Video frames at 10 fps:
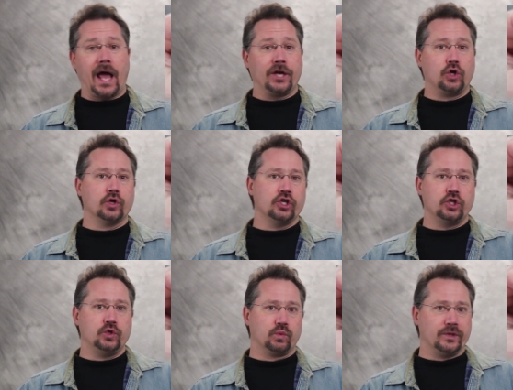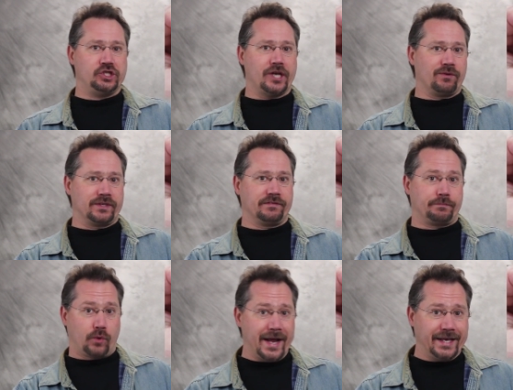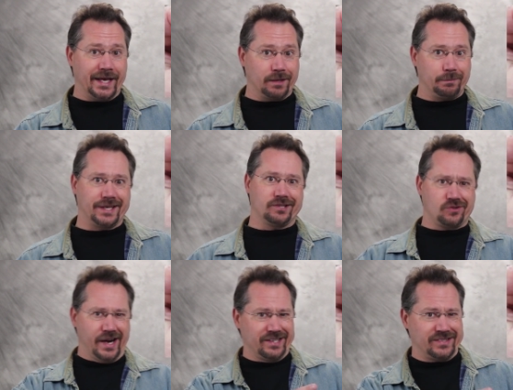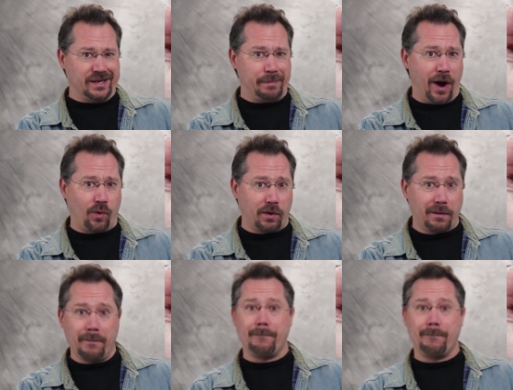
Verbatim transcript: I couldn't do regenerative braking because trying to send power